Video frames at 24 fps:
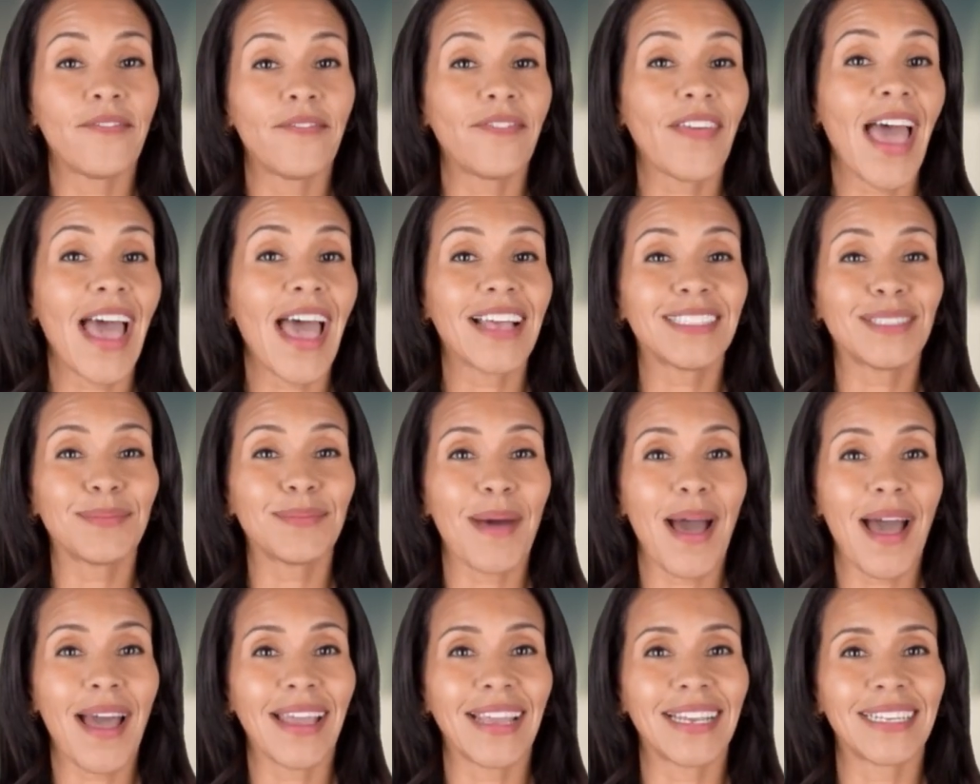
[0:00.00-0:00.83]
Fast
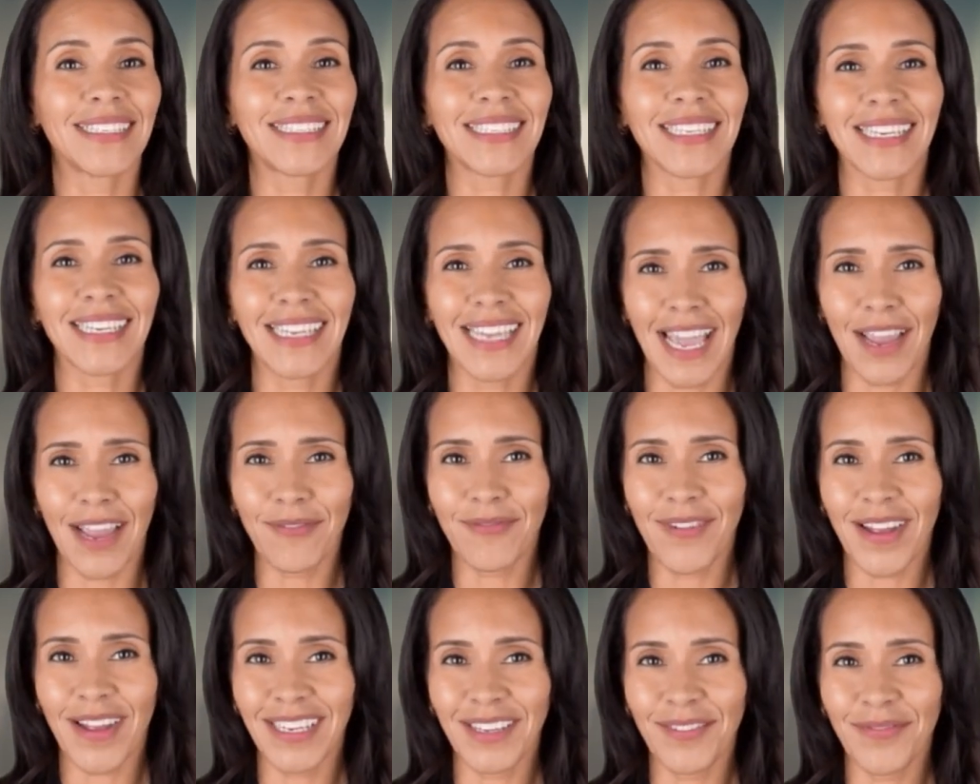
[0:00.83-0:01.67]
Minds.
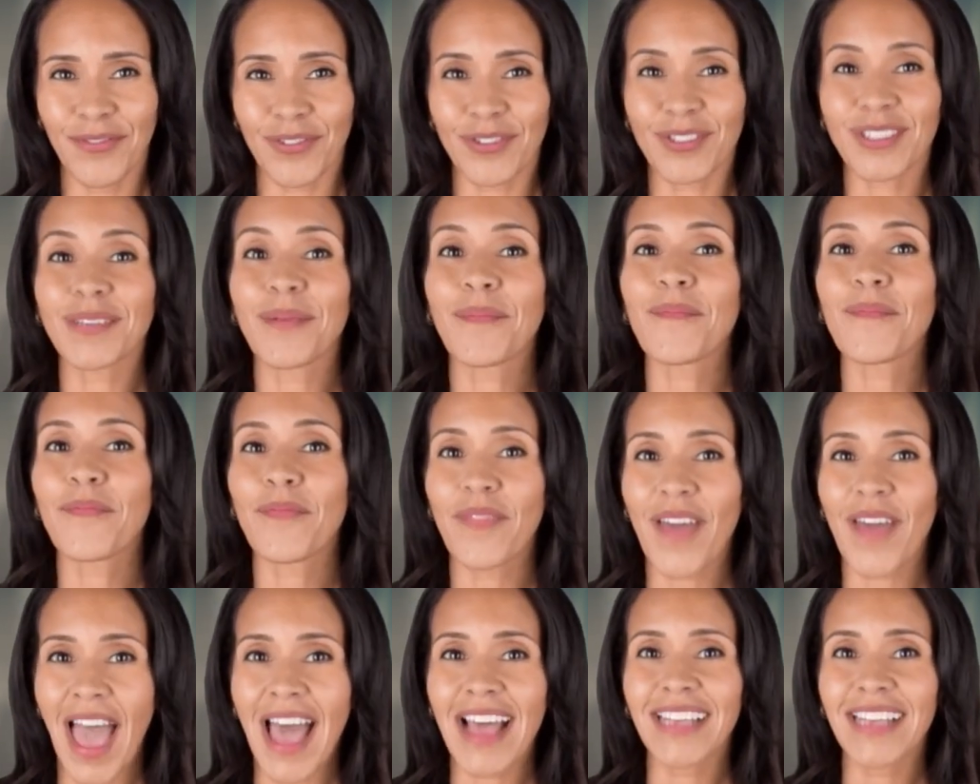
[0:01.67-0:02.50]
Get ready for some
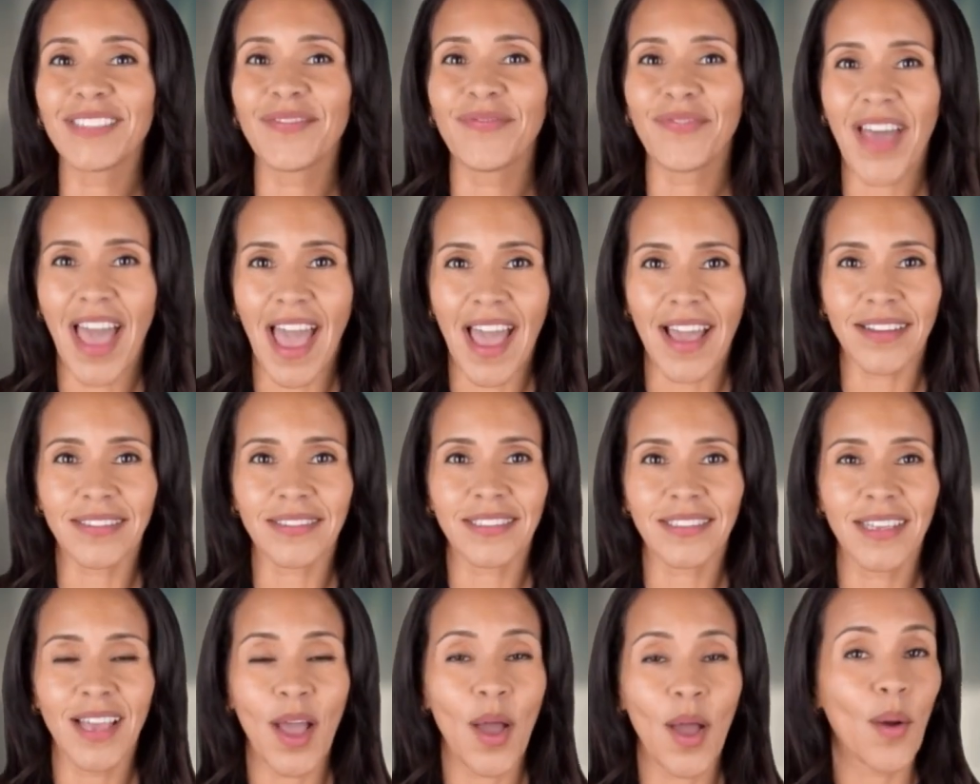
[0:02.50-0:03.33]
fast
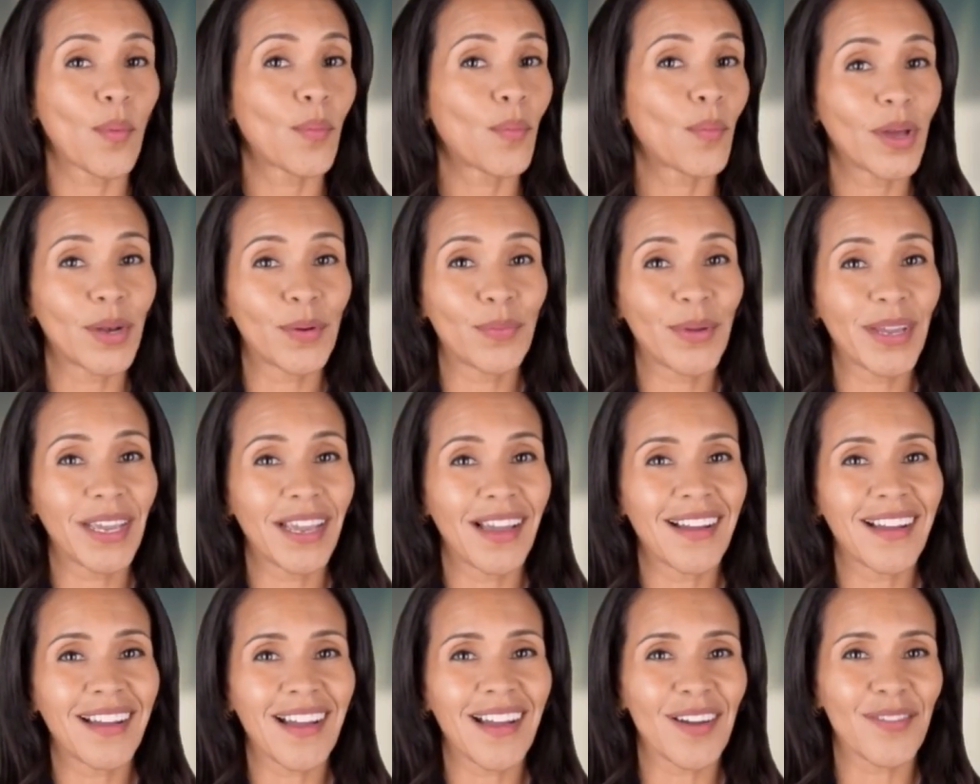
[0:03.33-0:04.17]
facts. What are
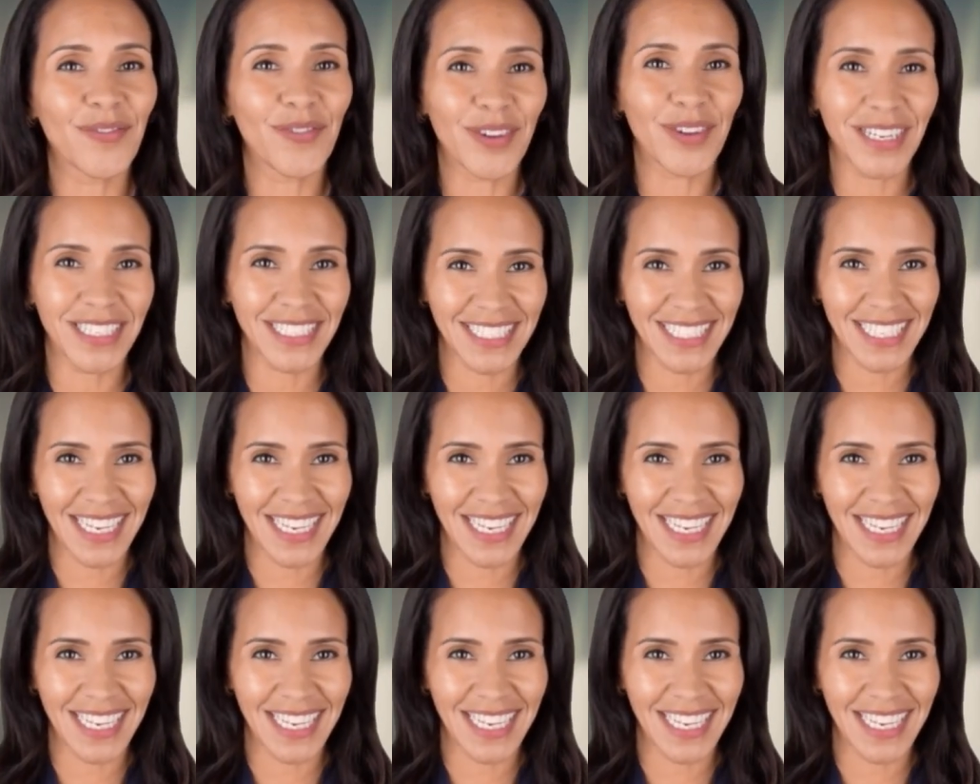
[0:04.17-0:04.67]
we uncovering